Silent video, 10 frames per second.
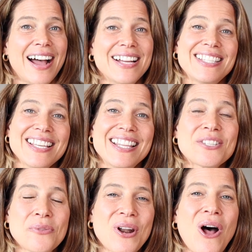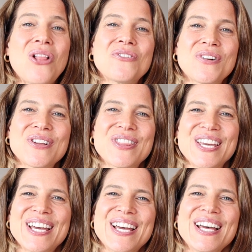I see this one all over
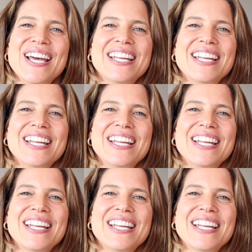the